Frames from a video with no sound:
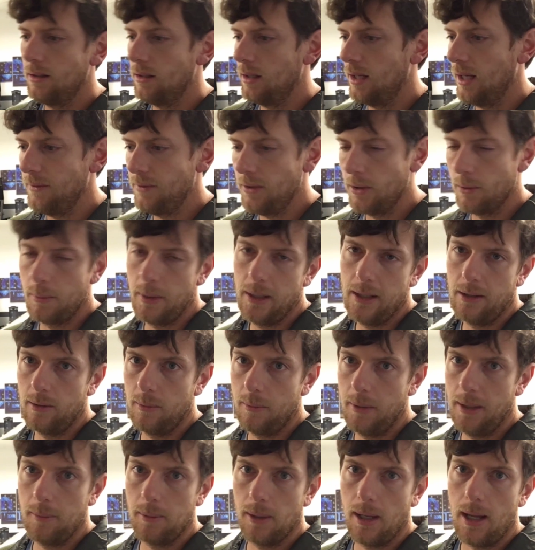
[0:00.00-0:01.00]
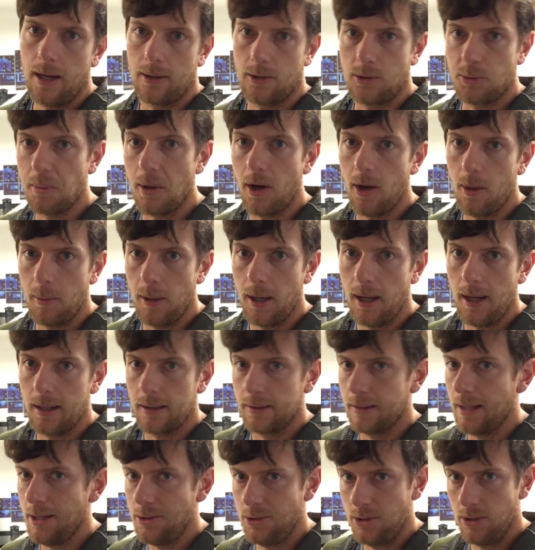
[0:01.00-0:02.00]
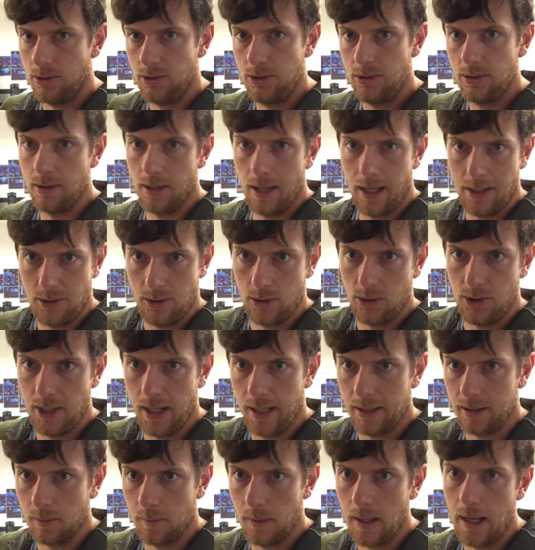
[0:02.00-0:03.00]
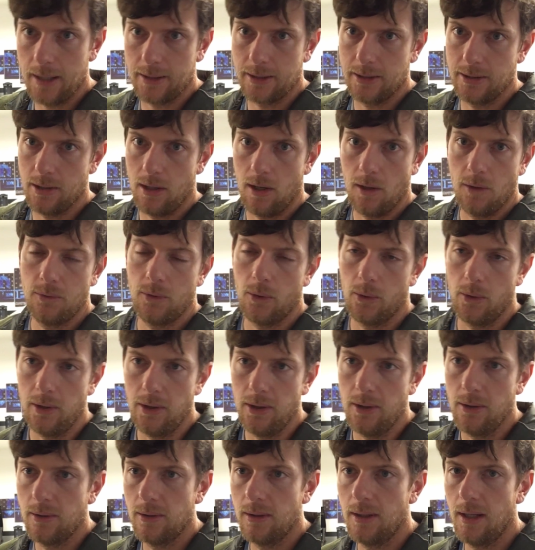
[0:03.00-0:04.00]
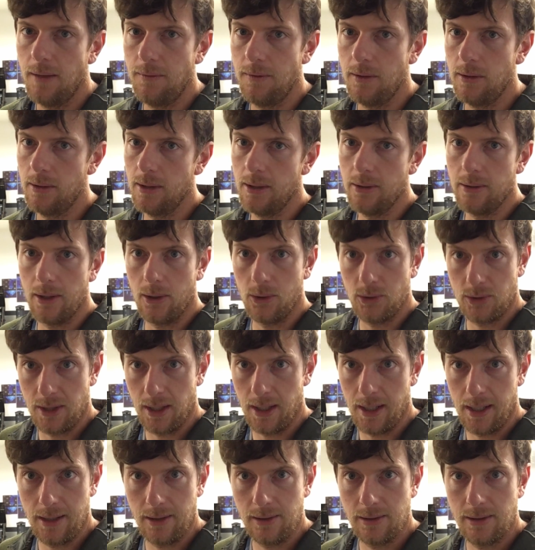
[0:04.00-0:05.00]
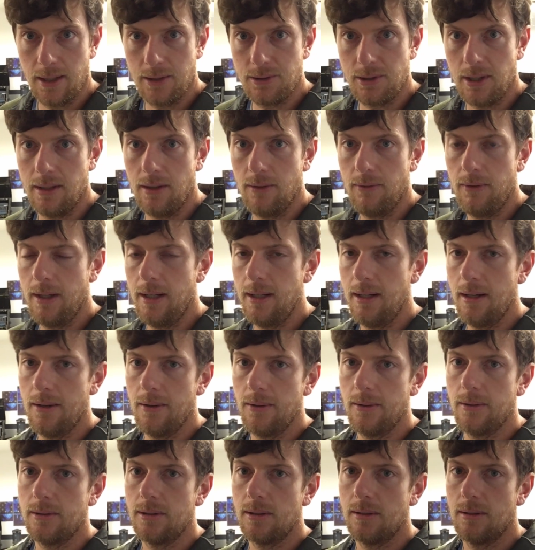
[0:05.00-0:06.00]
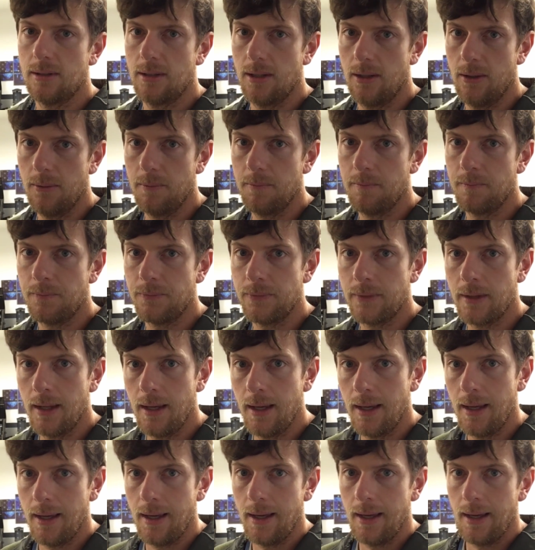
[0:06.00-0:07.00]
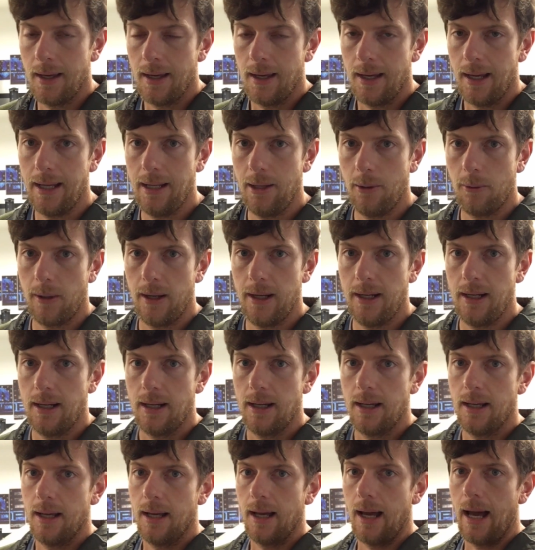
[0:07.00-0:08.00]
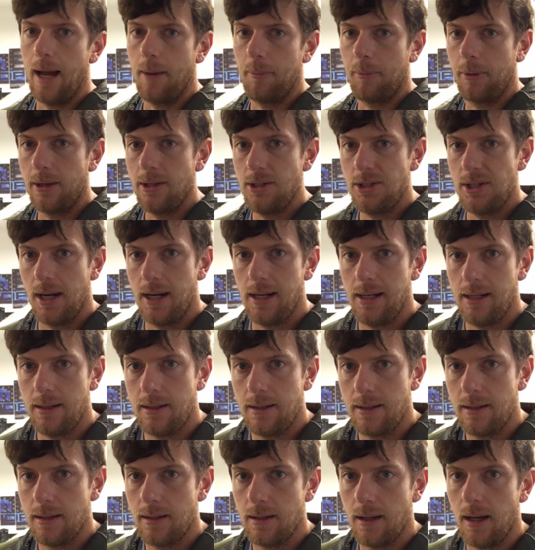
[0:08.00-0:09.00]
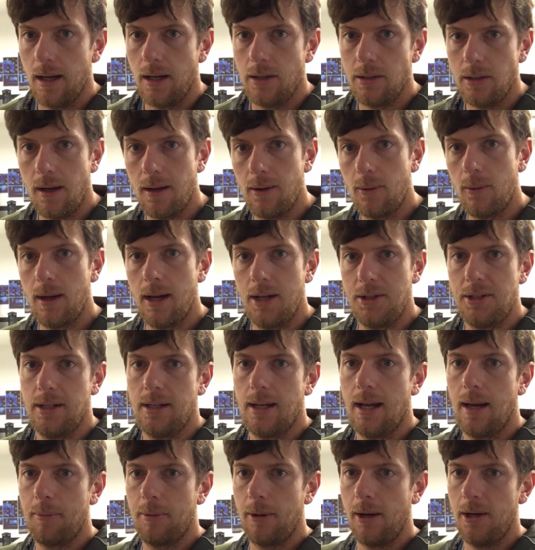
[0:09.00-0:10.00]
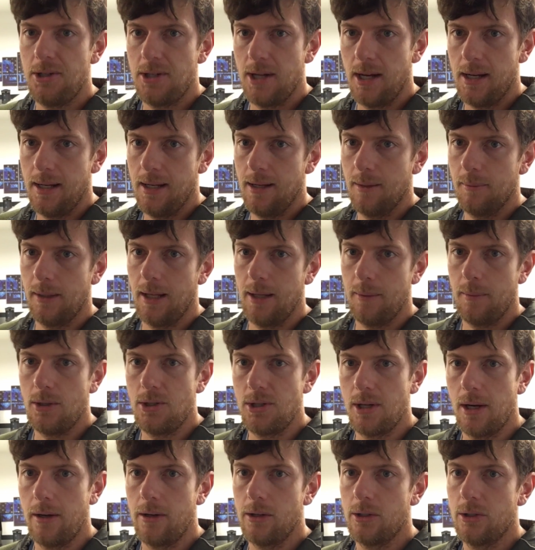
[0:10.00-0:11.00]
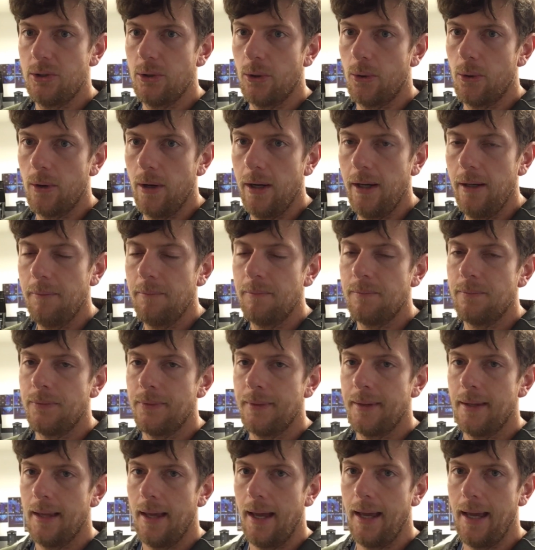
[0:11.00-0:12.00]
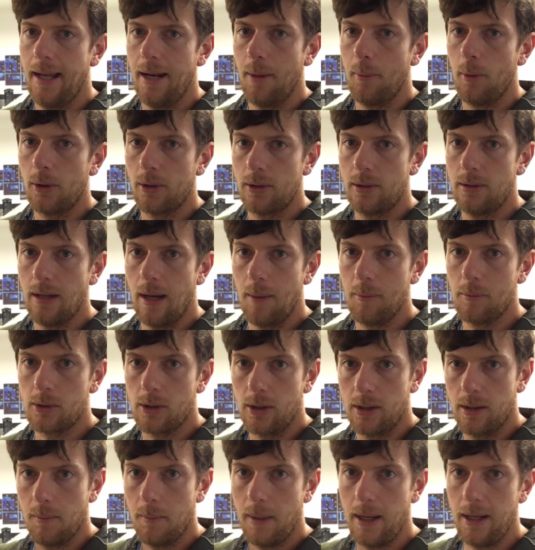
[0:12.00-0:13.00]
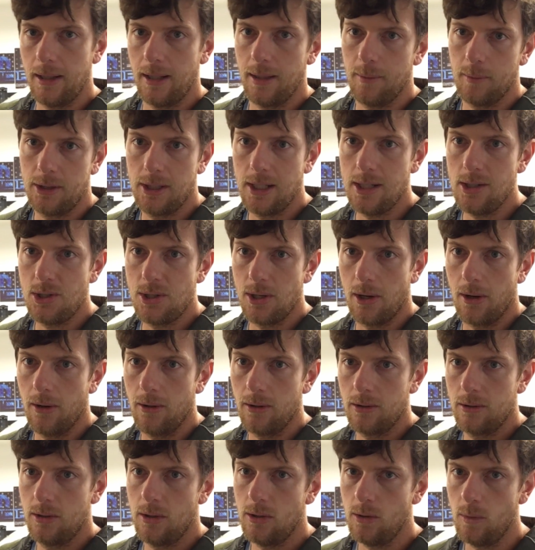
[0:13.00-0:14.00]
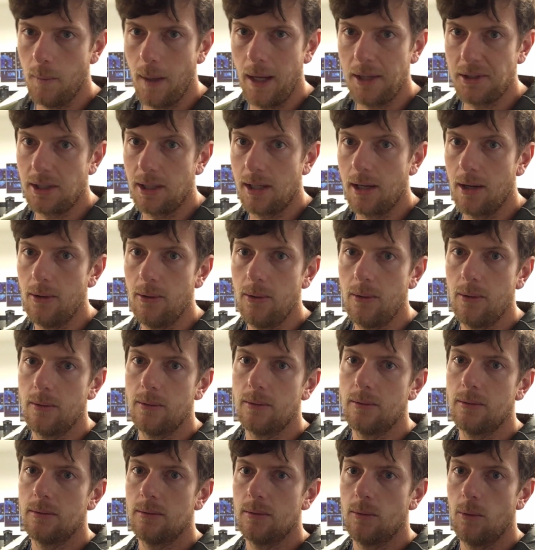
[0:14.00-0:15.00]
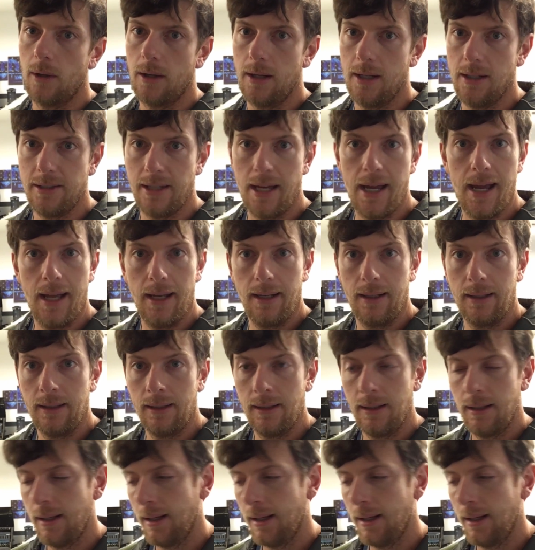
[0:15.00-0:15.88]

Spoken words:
if you're building a big block or small block, that should check the boxes off for you if you do those things that's in the videos. So anyway, I appreciate y'all watching. I appreciate him letting me share his story. And I'm gonna mail him a t-shirt to Mexico where he's at.